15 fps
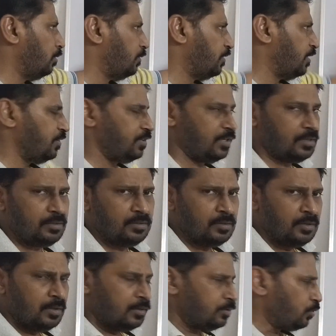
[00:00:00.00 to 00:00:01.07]
session,
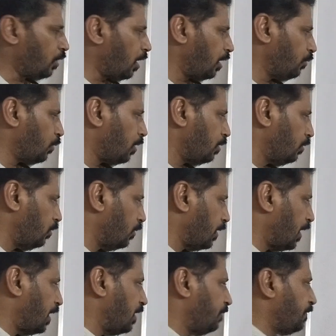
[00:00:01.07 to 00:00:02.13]
so I want to
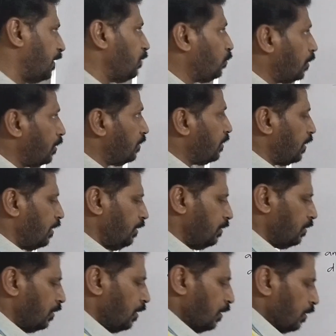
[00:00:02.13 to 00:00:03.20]
clarify one thing.
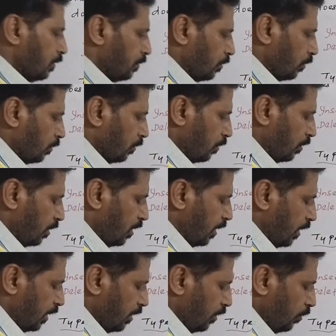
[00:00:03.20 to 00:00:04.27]
So
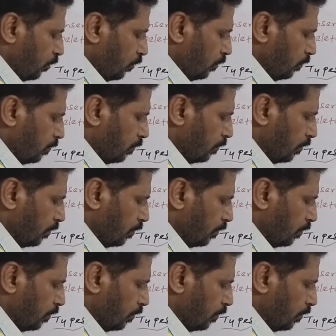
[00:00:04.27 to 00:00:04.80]
dequeue